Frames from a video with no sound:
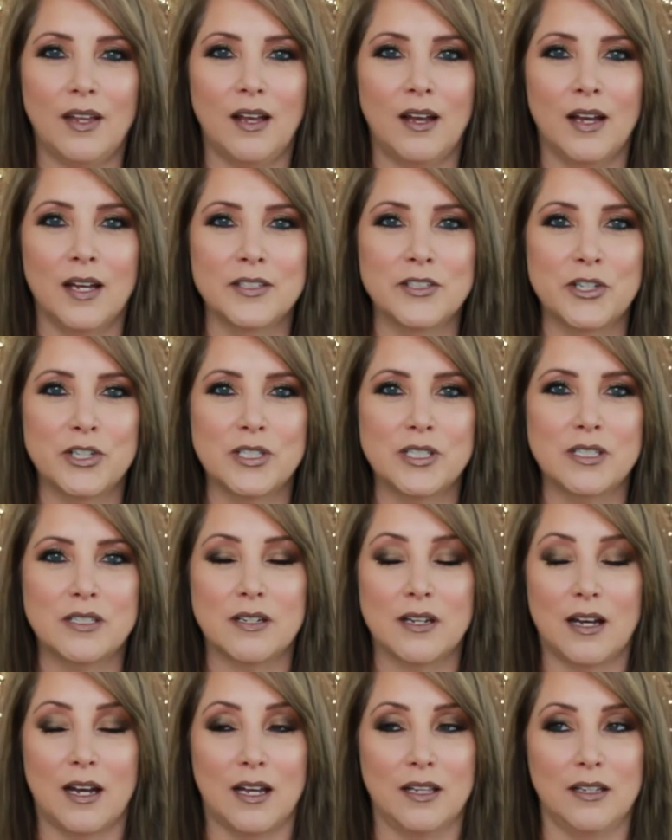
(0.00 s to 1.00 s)
I just,
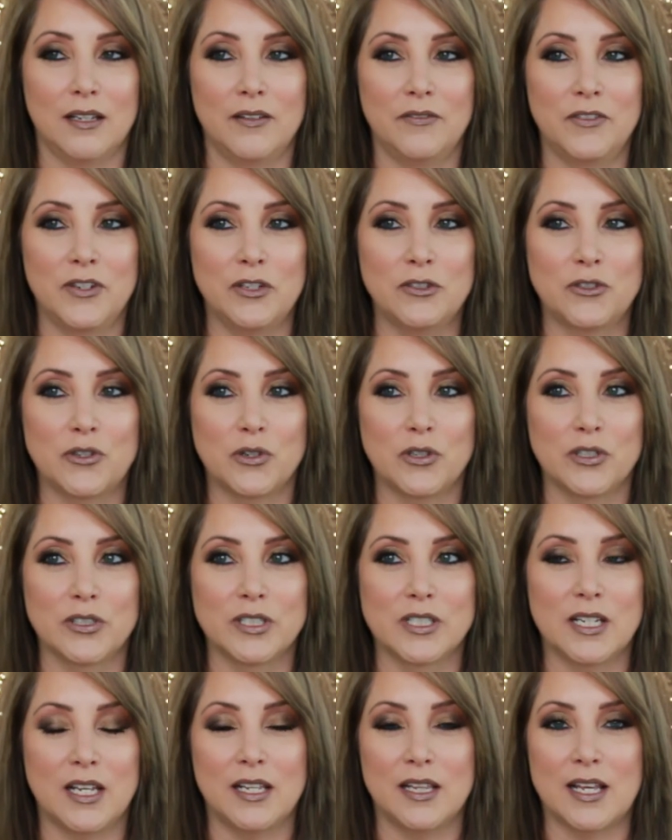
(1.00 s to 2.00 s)
I love
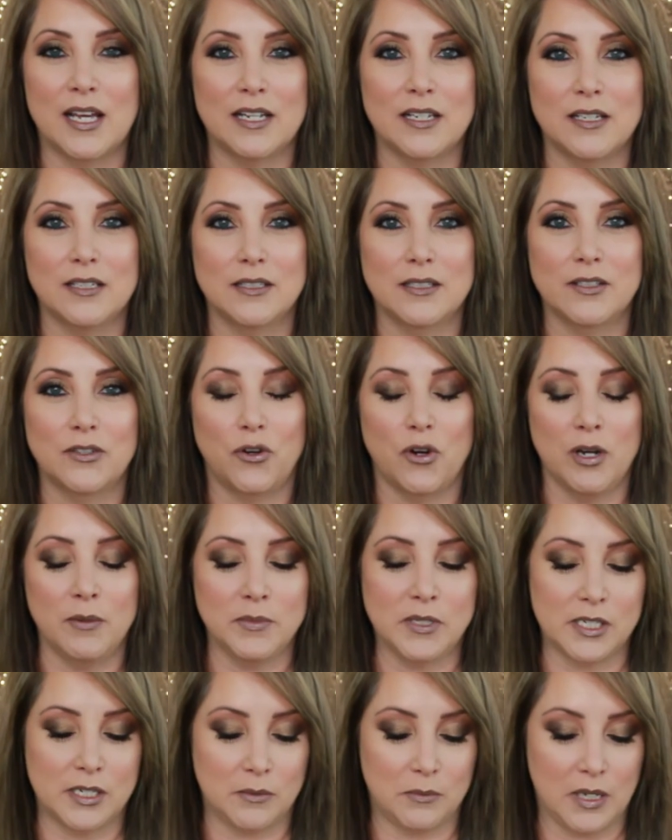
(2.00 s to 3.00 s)
neutrals and that
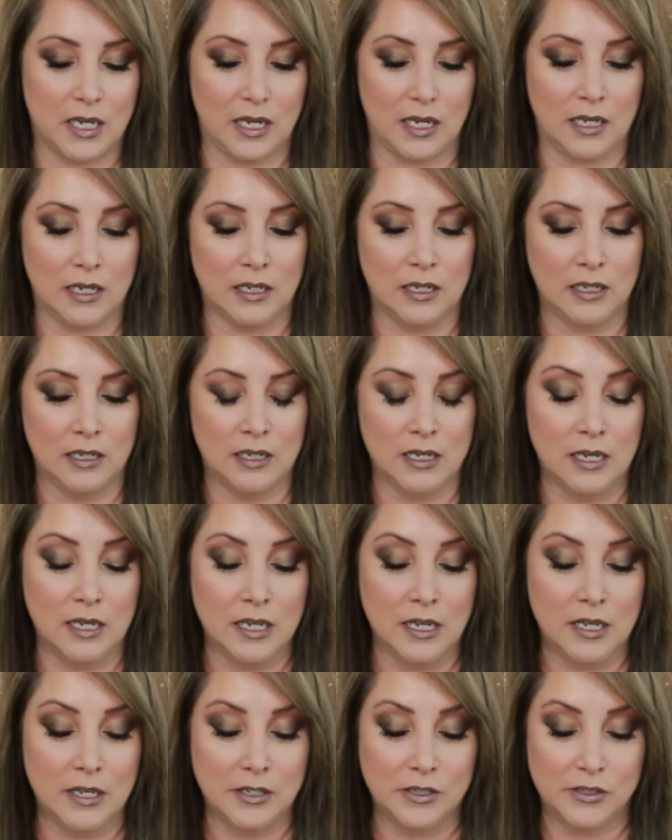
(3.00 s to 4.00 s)
screams to me.
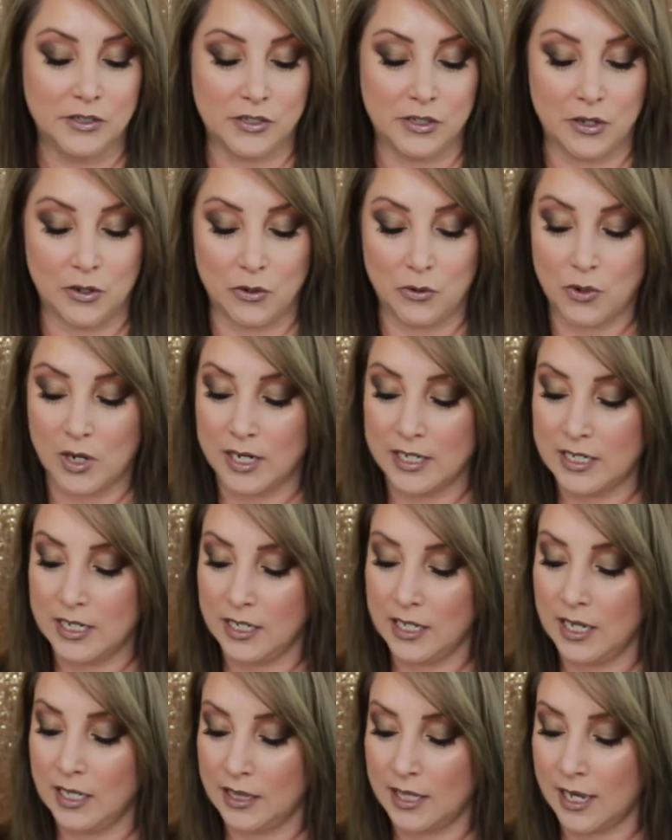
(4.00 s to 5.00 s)
So I
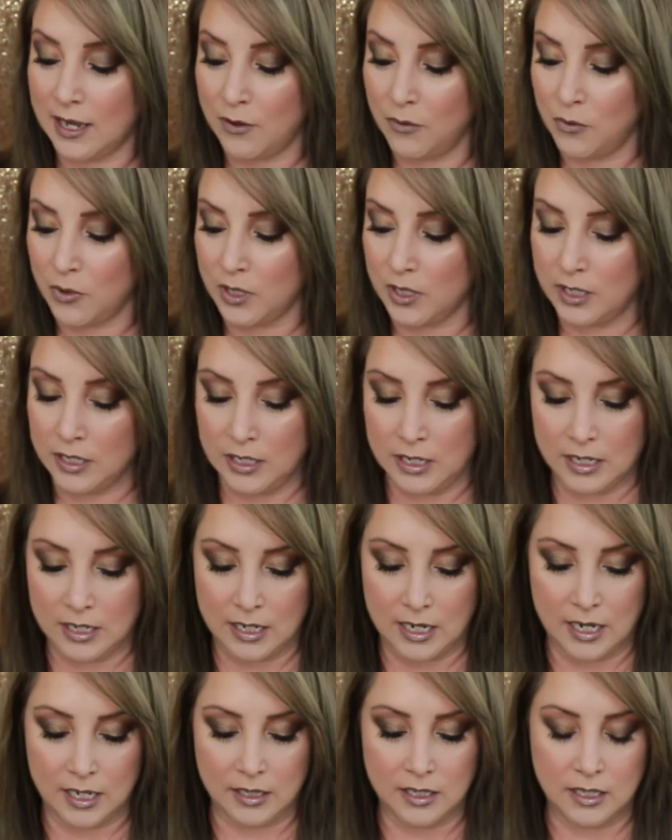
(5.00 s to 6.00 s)
did get that one.
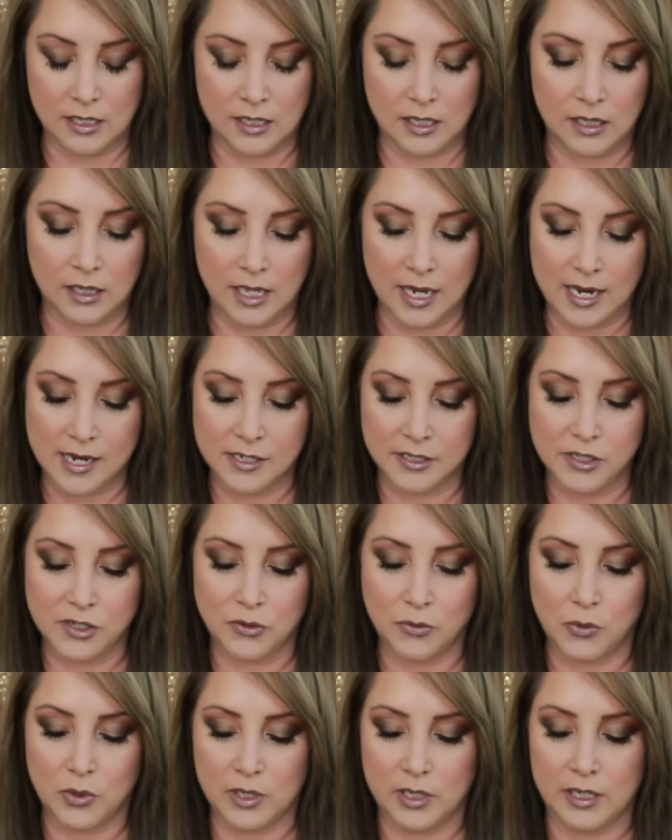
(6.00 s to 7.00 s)
And then the last
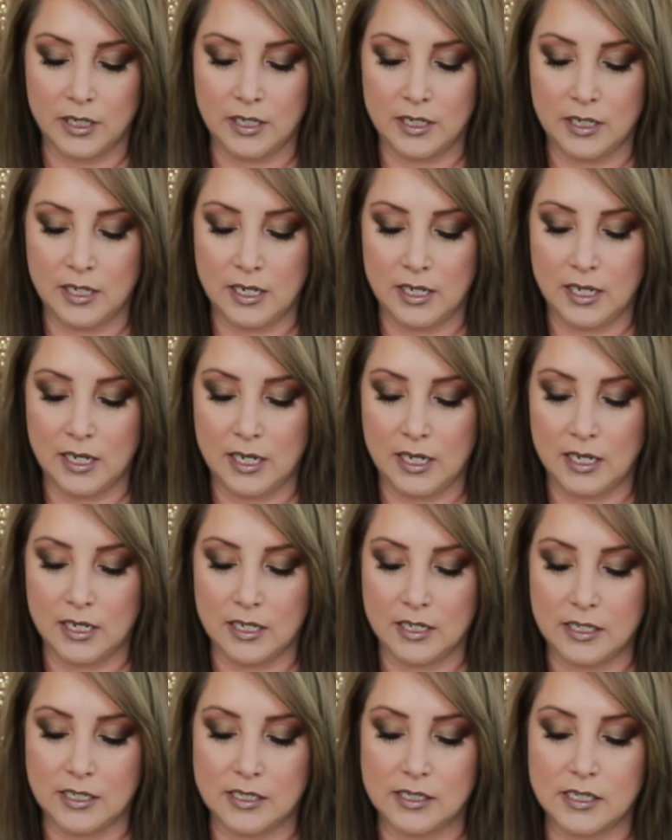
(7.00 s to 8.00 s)
one
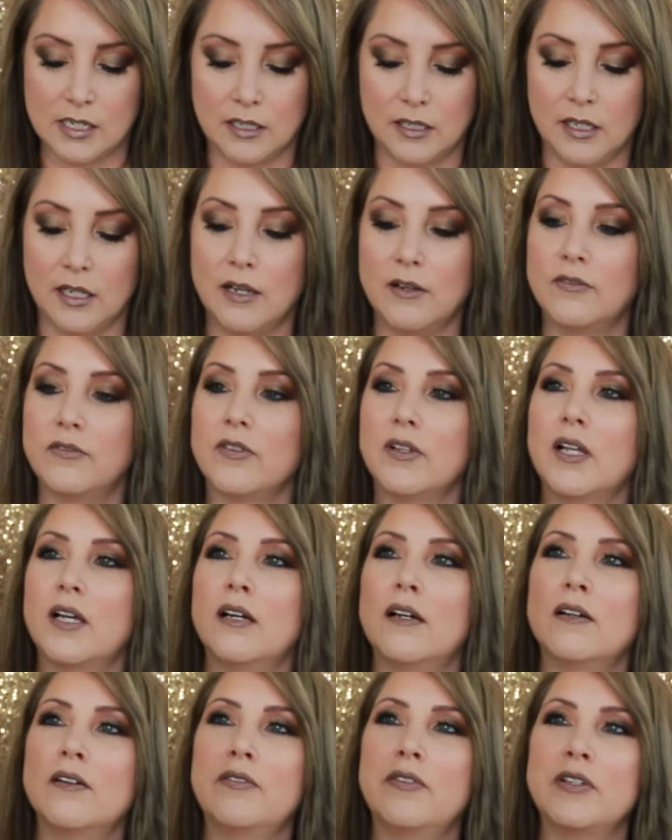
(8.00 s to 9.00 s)
is Love
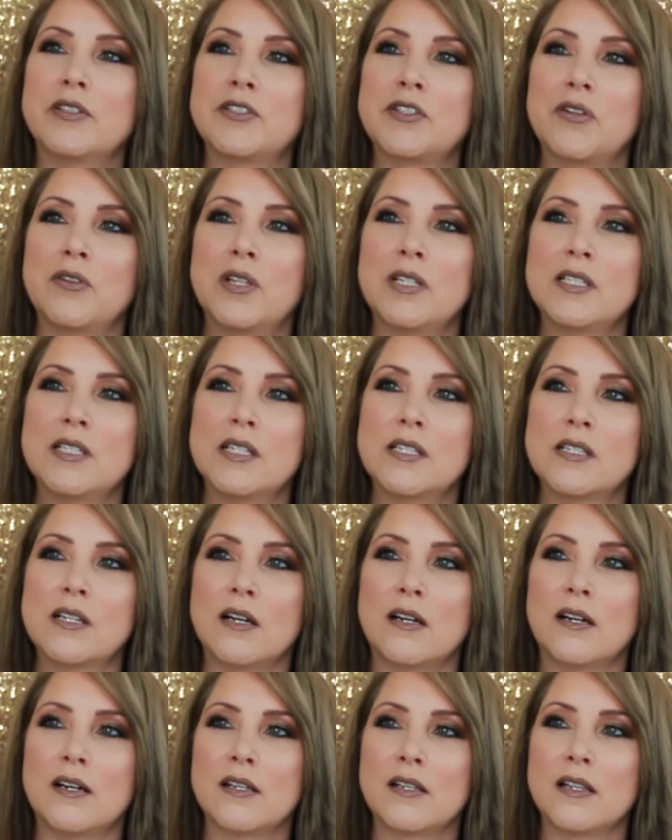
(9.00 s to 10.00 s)
Love. So this is
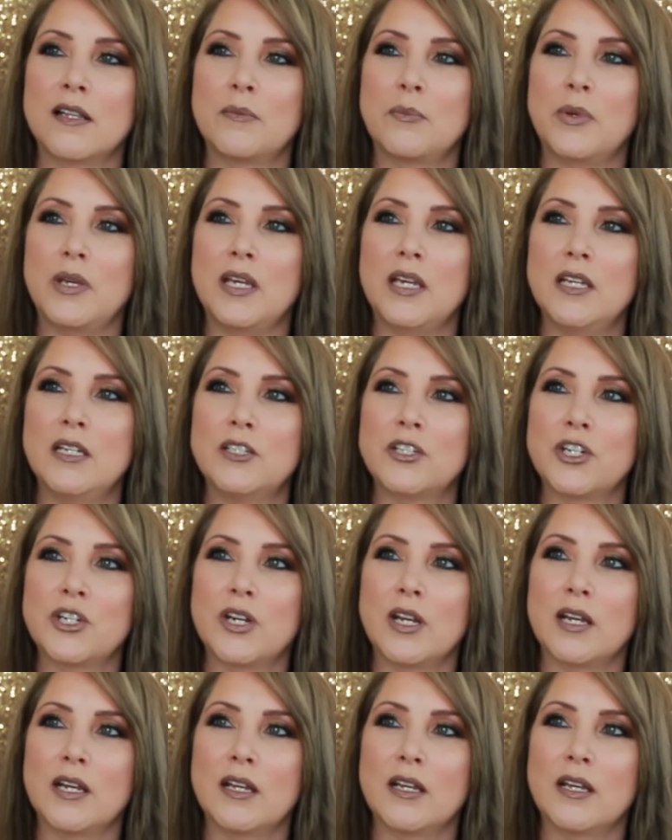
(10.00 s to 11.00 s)
on the
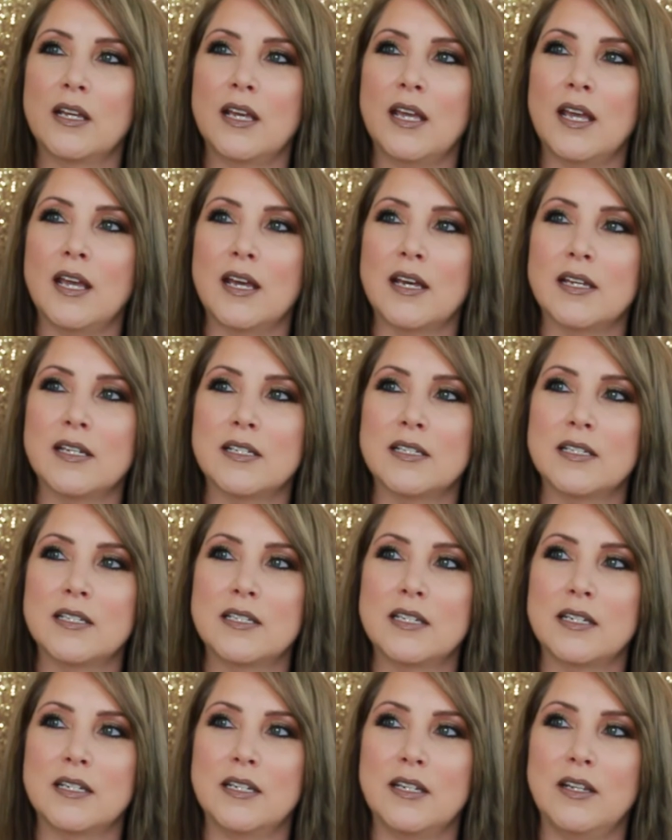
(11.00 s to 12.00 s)
beach and
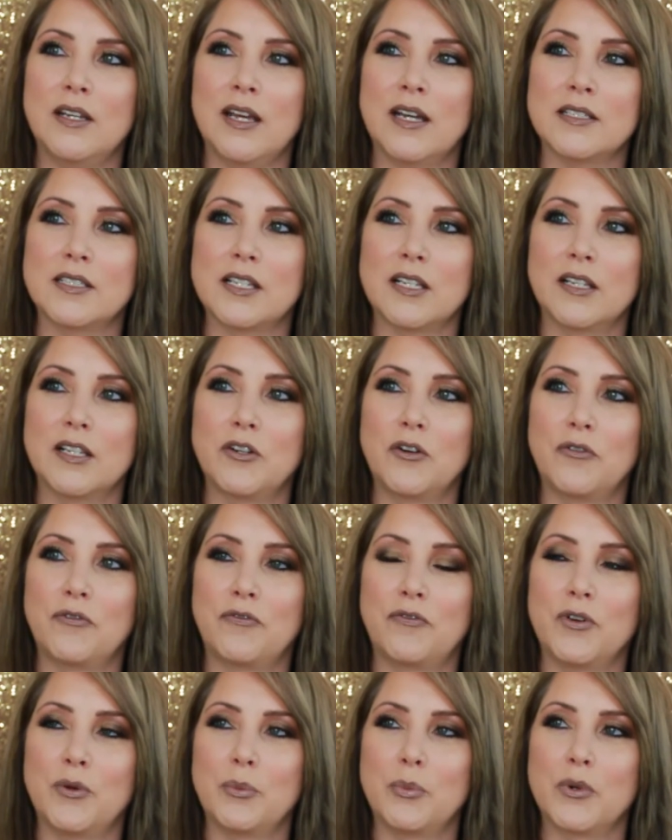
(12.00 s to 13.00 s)
it has the little
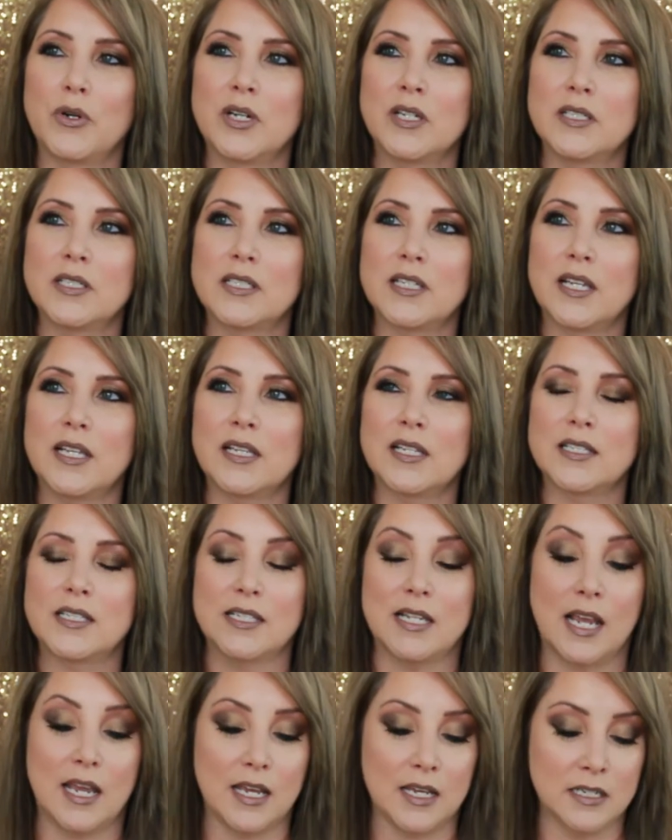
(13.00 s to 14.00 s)
footprints in the
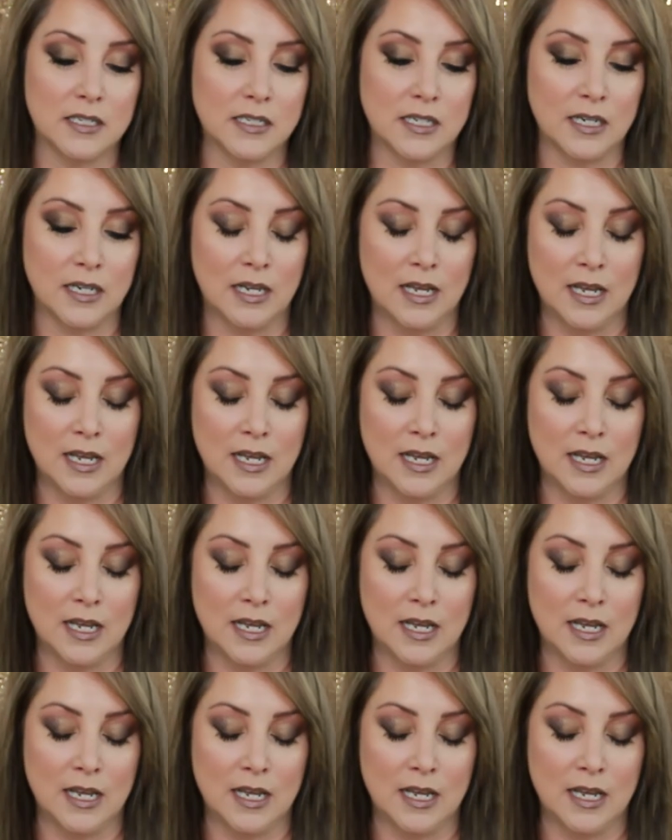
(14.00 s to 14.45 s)
sand.